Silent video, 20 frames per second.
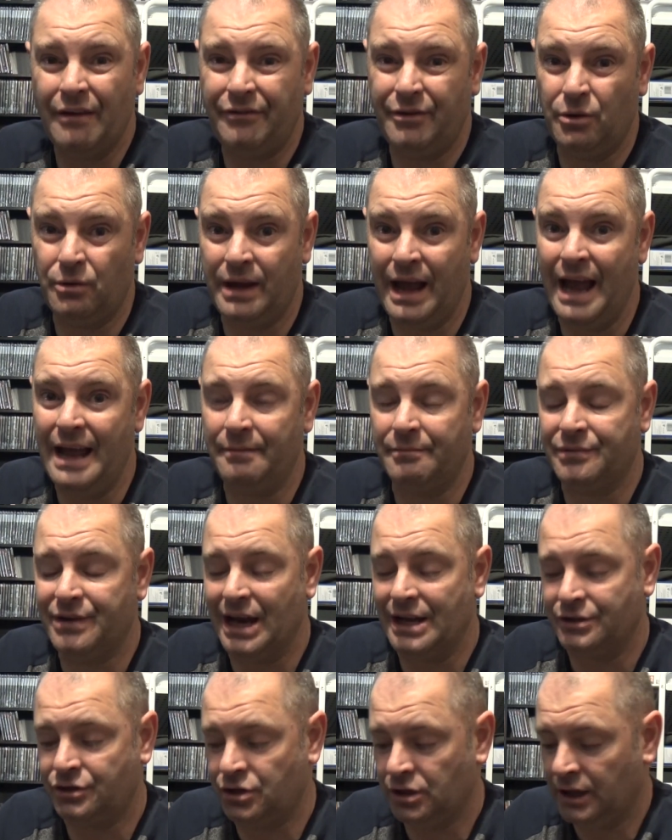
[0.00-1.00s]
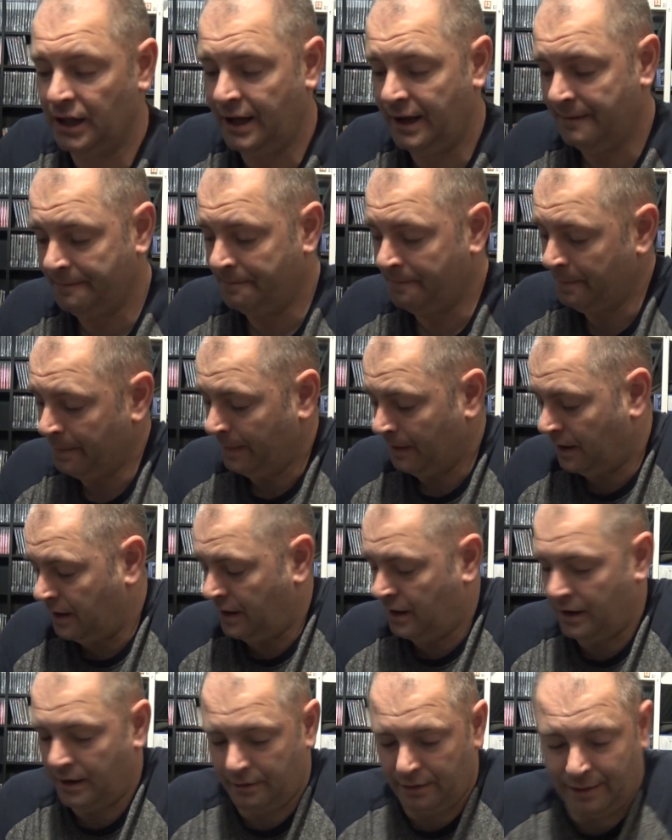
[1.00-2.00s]
games actually.
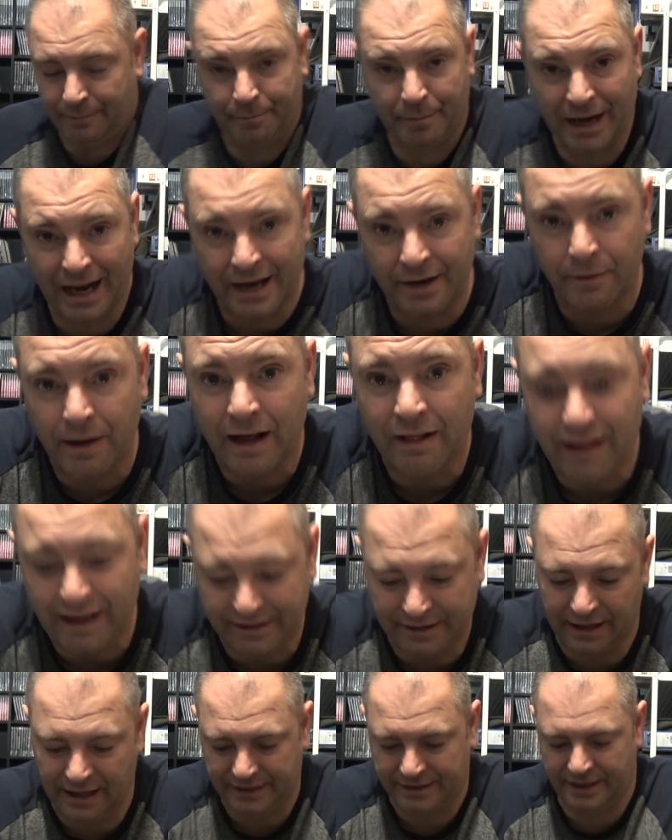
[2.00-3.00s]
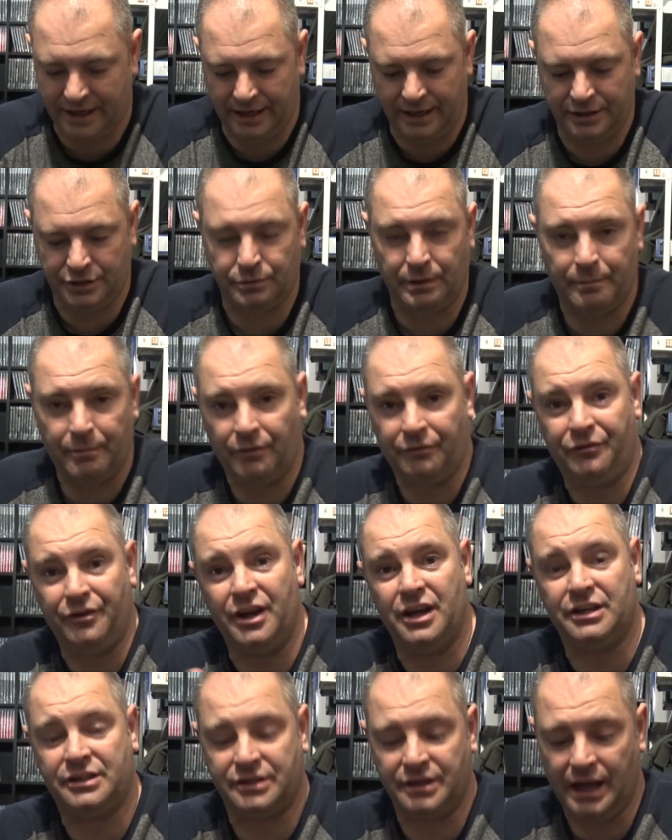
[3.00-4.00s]
But anyway, let's get into it. But
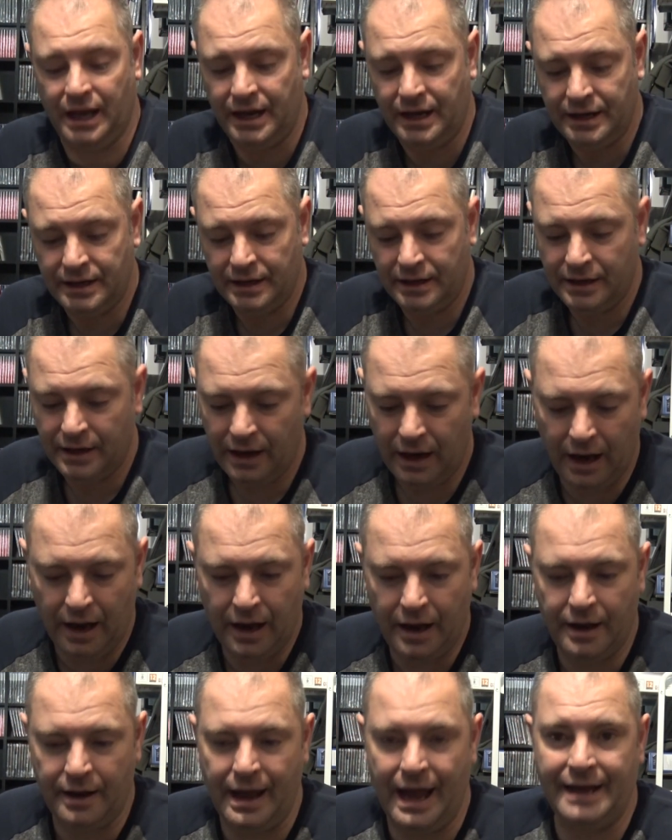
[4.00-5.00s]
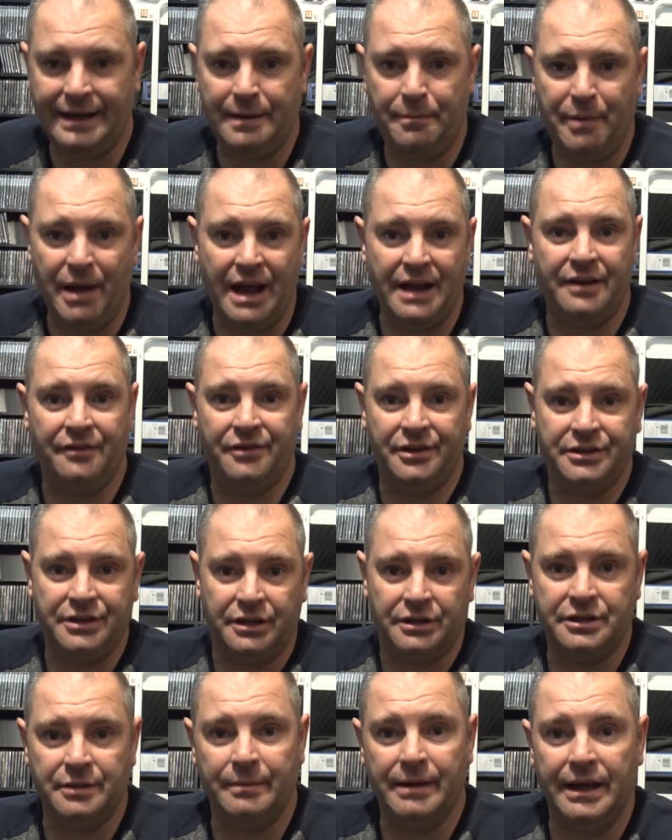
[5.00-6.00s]
firstly, Eddie paid a
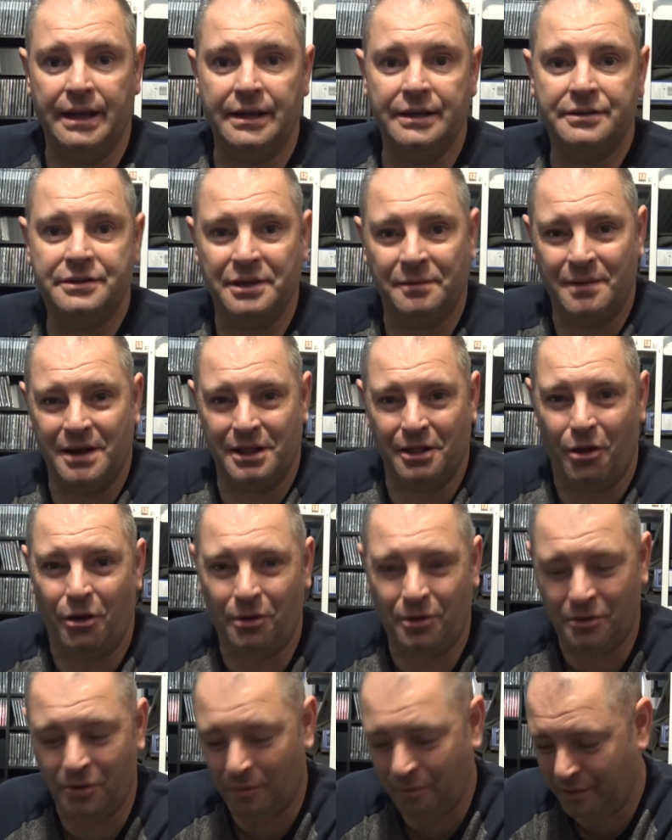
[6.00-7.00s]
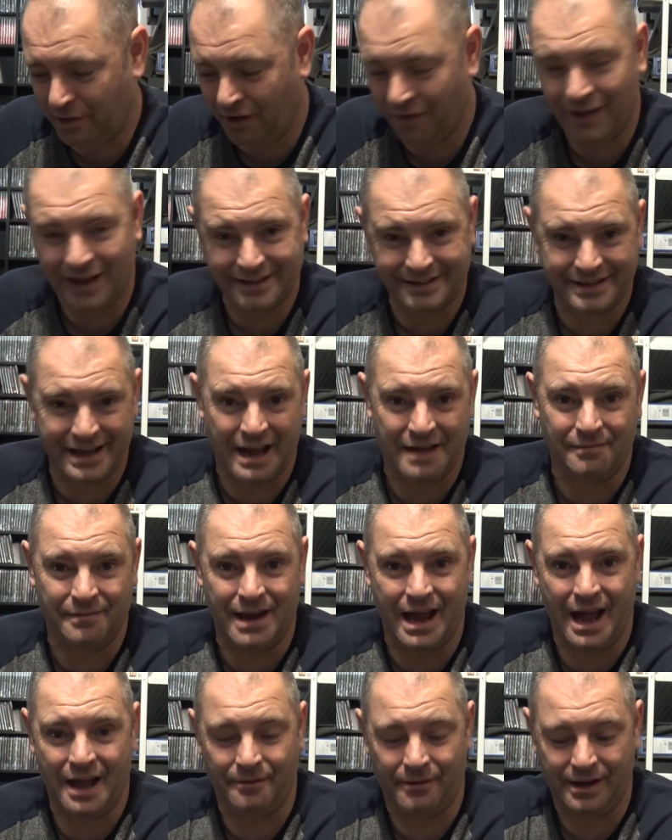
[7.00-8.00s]
visit to me lockup on that same
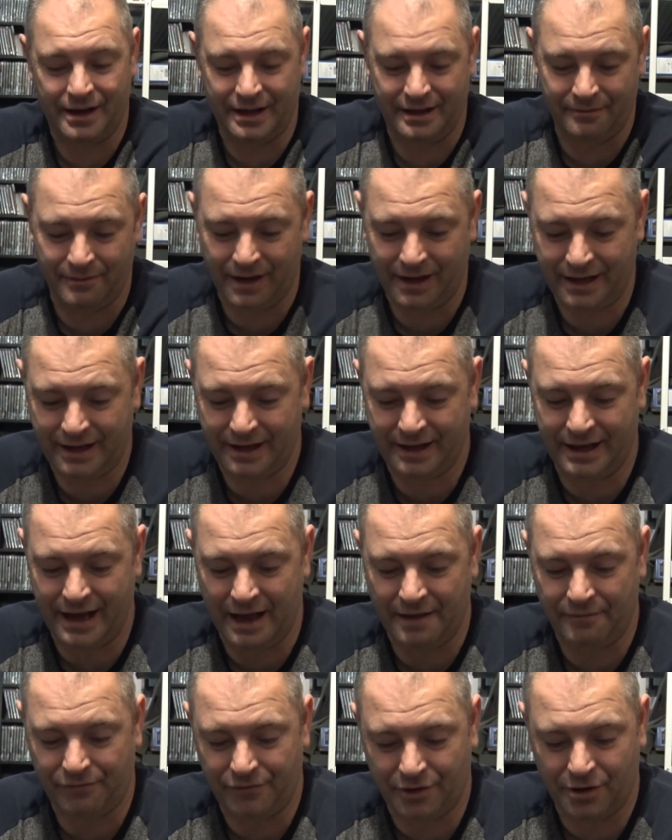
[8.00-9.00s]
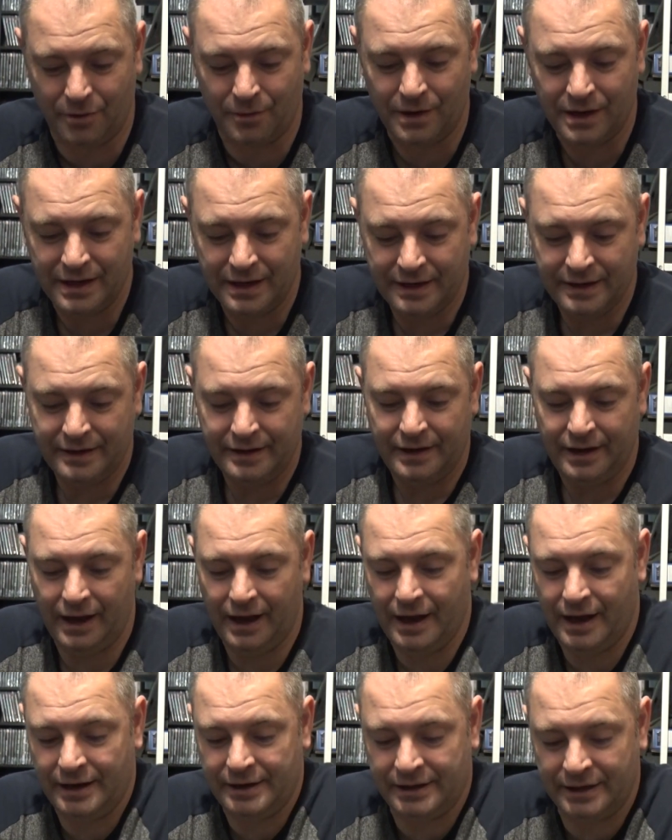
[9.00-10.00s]
day we came through,
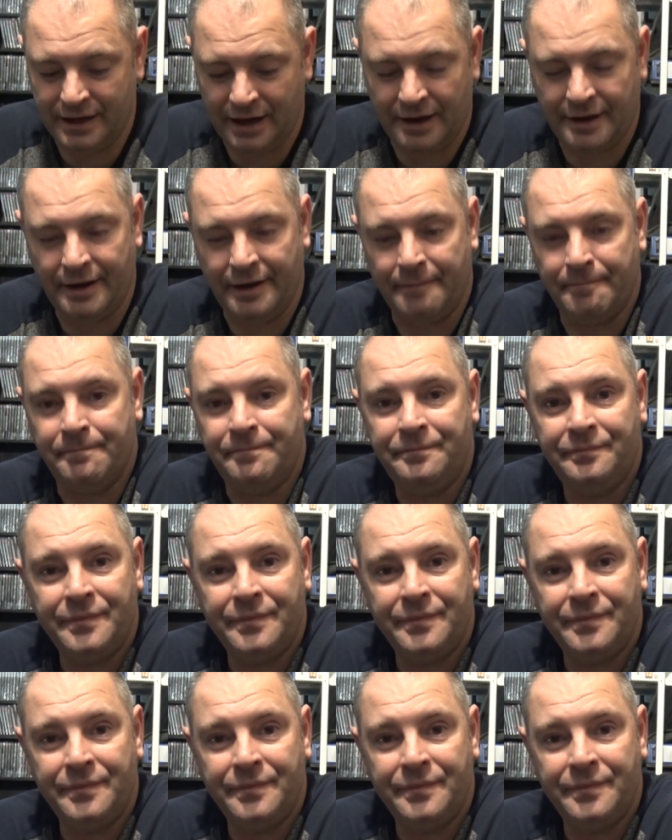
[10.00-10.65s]
and